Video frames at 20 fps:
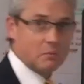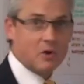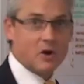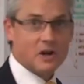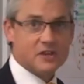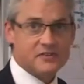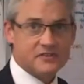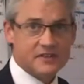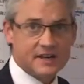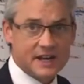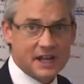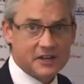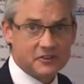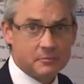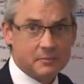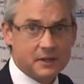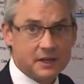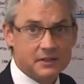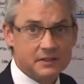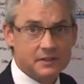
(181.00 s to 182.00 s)
a mindset
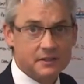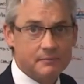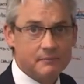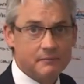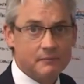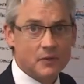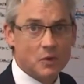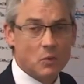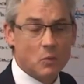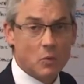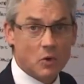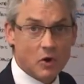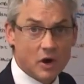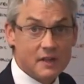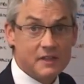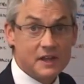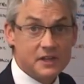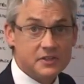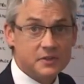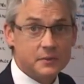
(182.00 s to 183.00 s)
aspect.
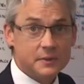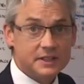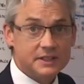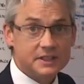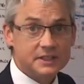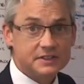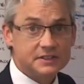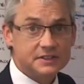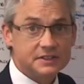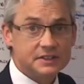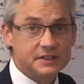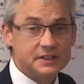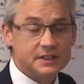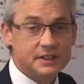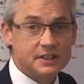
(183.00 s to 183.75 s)
Why are they doing this?